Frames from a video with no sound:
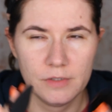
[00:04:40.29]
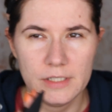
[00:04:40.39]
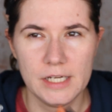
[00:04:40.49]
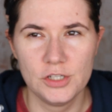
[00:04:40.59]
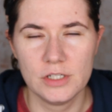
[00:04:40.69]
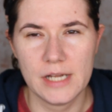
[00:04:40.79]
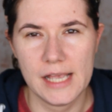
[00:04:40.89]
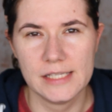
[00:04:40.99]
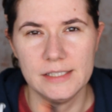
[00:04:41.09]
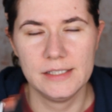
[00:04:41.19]
foundation
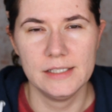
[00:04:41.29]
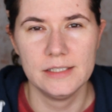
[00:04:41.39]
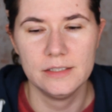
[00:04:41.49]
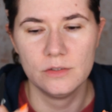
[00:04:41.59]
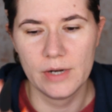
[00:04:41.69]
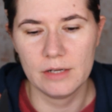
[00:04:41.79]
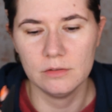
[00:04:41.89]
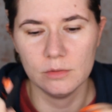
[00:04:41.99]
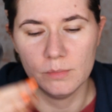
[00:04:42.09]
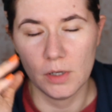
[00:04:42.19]
as it is in the
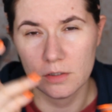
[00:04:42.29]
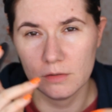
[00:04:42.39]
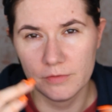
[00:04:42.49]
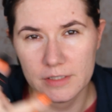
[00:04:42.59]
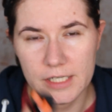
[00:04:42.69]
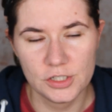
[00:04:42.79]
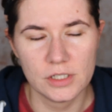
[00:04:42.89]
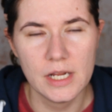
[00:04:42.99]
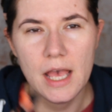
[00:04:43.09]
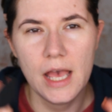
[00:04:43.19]
regular bottle
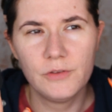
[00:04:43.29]
foundation.